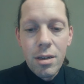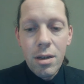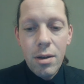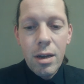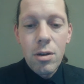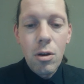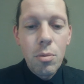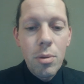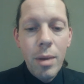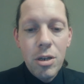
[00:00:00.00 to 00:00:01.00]
Okay,
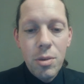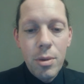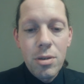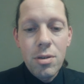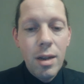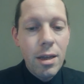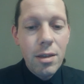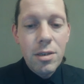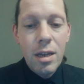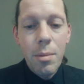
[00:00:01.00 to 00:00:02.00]
global measurements like the
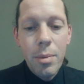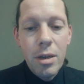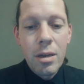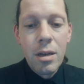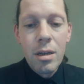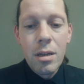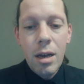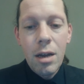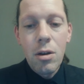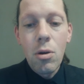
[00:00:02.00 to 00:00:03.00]
CMB
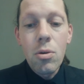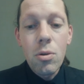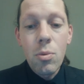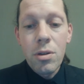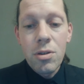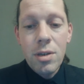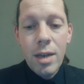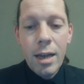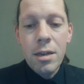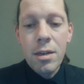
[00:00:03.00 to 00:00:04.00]
and local ones
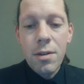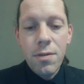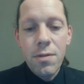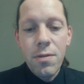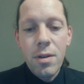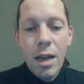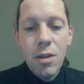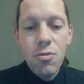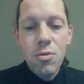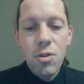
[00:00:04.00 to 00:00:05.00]
can differ for
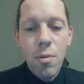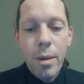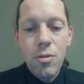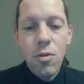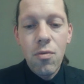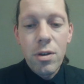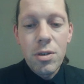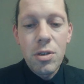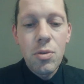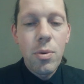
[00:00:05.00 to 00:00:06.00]
natural geometric
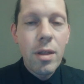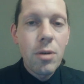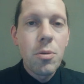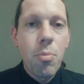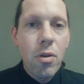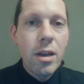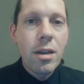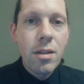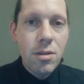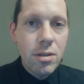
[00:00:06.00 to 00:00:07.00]
reasons without
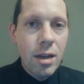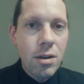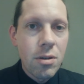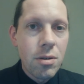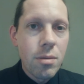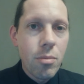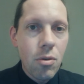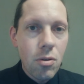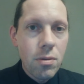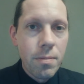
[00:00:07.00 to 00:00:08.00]
breaking the standard
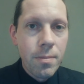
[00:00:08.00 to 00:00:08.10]
model.